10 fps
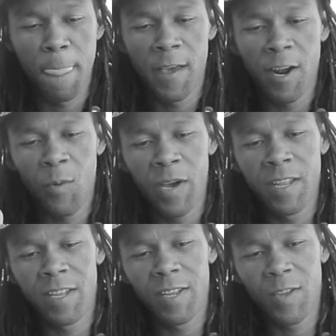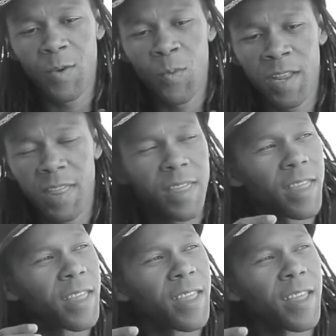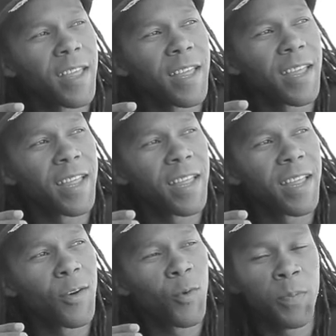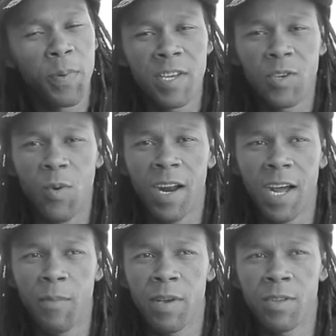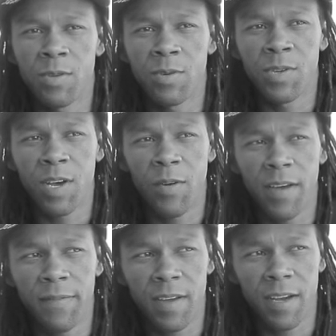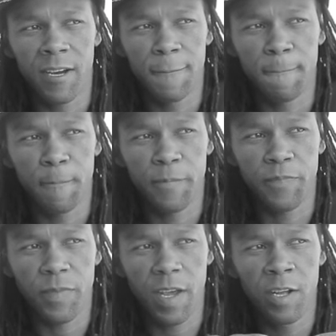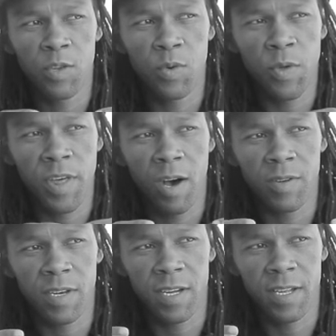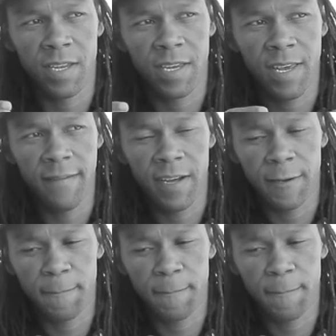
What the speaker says: you know, when with BC1 coming to South Africa in 2007,